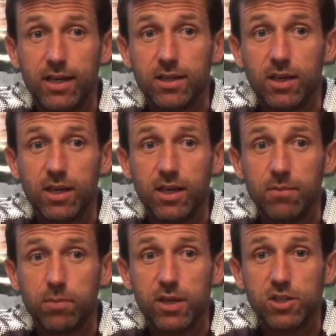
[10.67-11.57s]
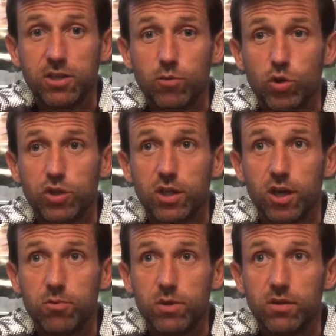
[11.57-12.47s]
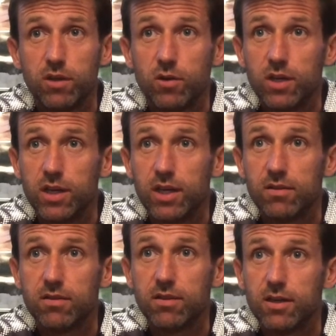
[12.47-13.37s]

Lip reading: had the pleasure of watching Cowdenbeath down at United